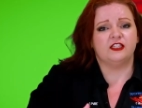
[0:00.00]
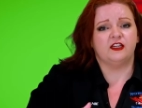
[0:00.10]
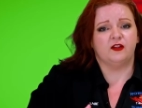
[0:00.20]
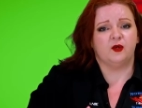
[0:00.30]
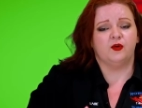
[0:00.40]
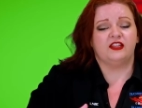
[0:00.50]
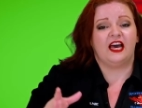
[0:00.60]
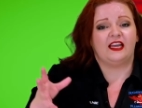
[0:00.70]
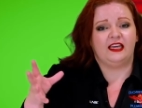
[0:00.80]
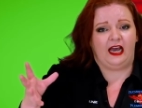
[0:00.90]
dealing with
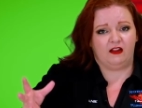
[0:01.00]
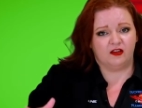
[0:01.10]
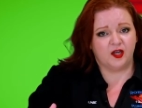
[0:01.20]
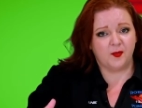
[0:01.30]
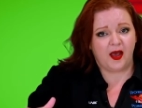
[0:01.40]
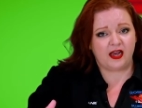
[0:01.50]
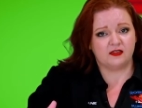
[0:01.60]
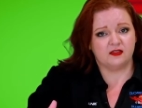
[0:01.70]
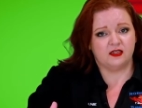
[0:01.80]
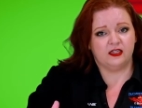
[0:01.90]
that gallon
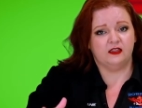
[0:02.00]
capacity